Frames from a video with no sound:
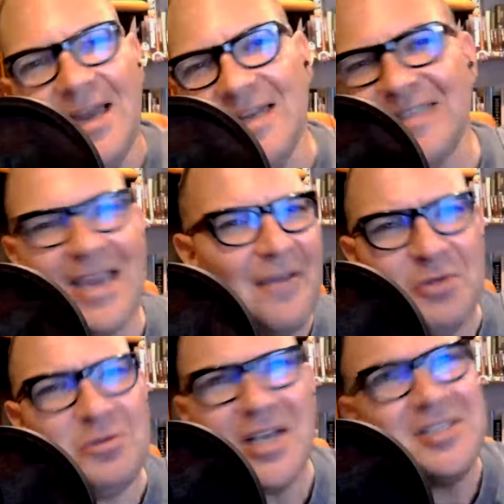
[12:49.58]
And he's like, if you
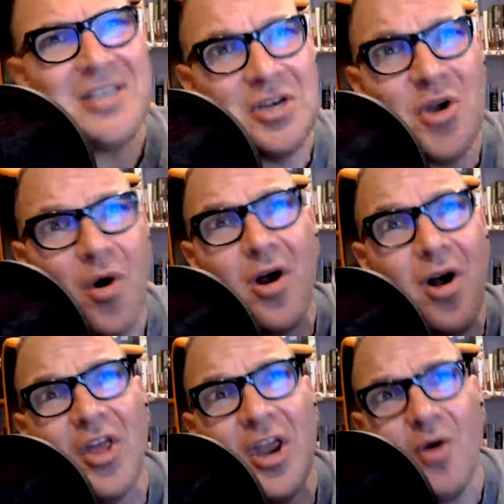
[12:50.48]
just ignore
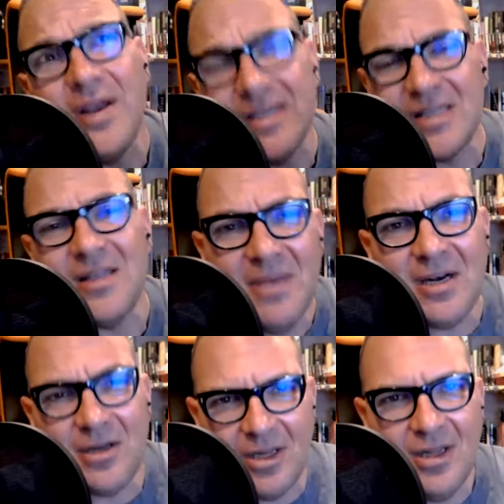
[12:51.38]
all the noise in the
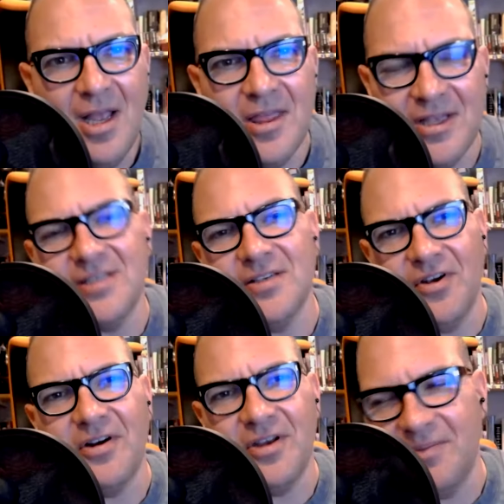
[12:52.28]
middle, this is a
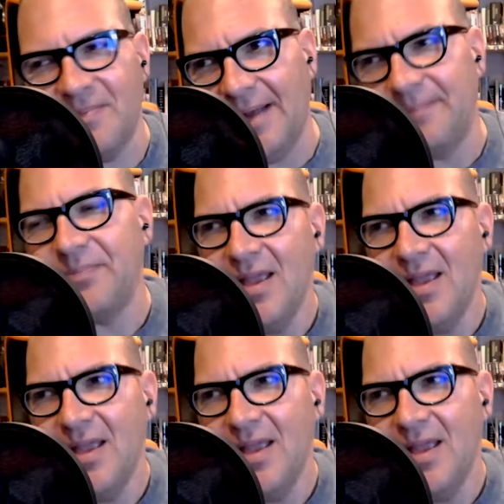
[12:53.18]
very good bet.